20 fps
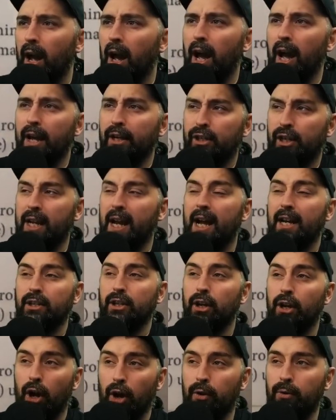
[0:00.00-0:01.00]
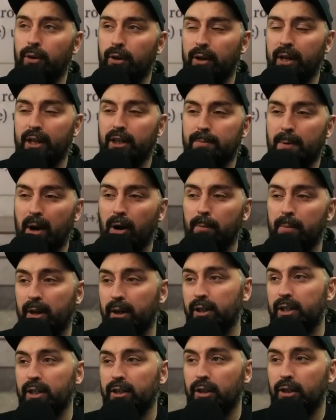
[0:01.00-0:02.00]
she has her own unique spell because
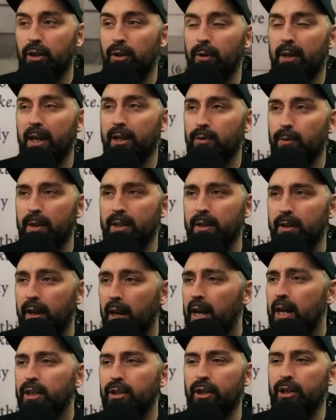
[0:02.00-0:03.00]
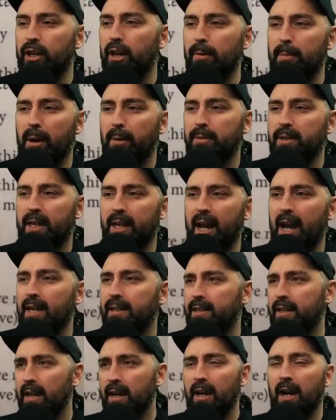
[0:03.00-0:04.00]
she's a 2-cast wizard. So she's going to be able to cast
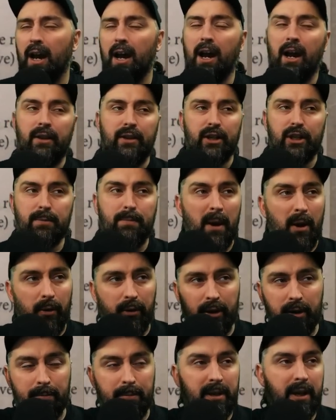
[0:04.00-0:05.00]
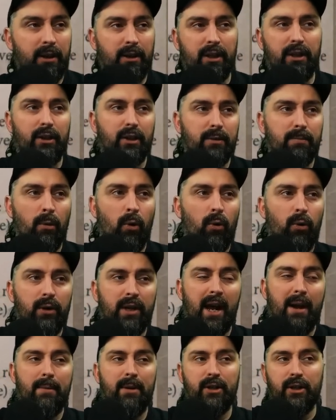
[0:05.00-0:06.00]
the spell that potentially does mortal
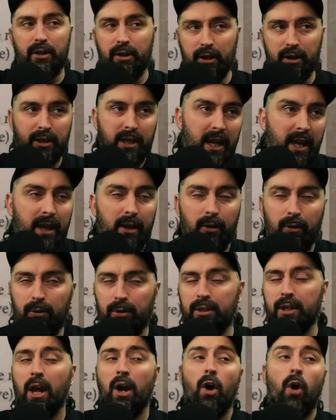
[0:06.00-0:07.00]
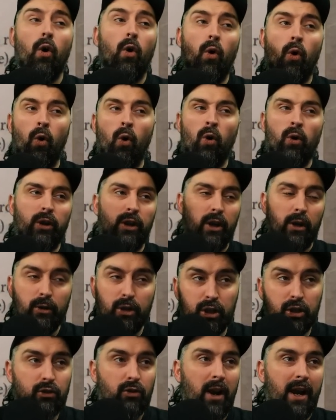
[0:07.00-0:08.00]
damage and does heals, or, you know,
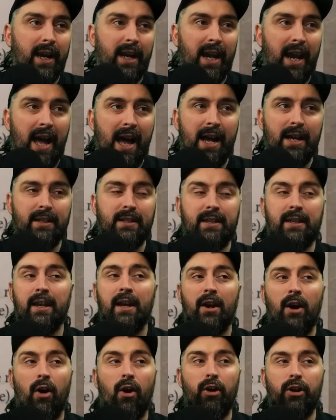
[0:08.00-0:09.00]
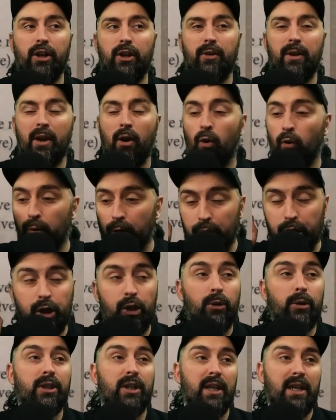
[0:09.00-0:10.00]
strike last on a unit, or
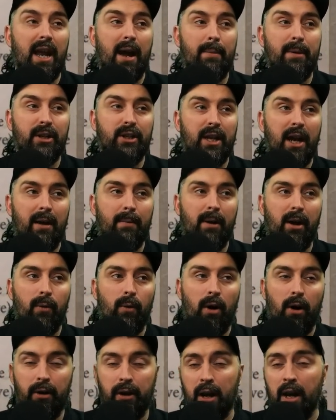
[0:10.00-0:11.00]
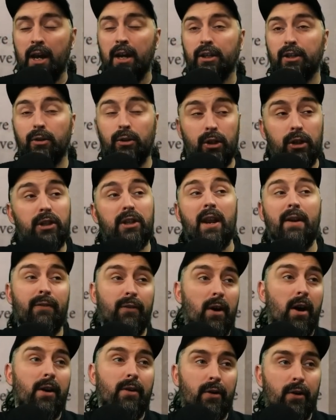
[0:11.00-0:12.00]
reduce the damage down by 1. So just
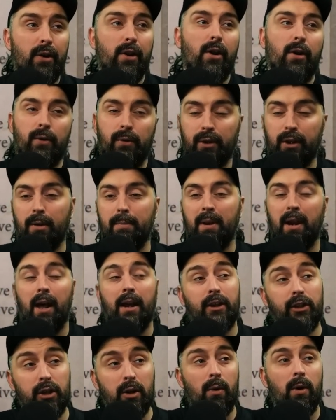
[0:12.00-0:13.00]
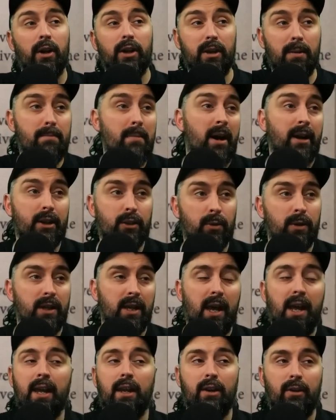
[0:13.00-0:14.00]
Neferata on her own can be like, do you know what, you're -1 to
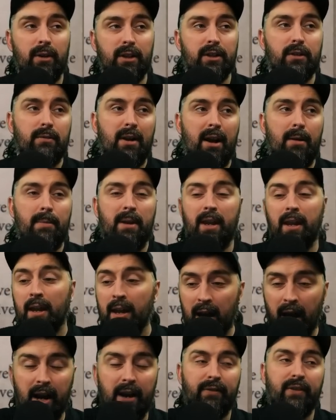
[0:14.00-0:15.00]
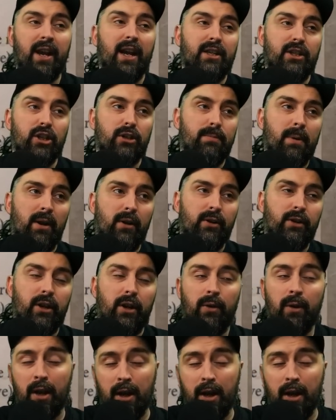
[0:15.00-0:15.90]
hit units around me, and I've cast a spell on you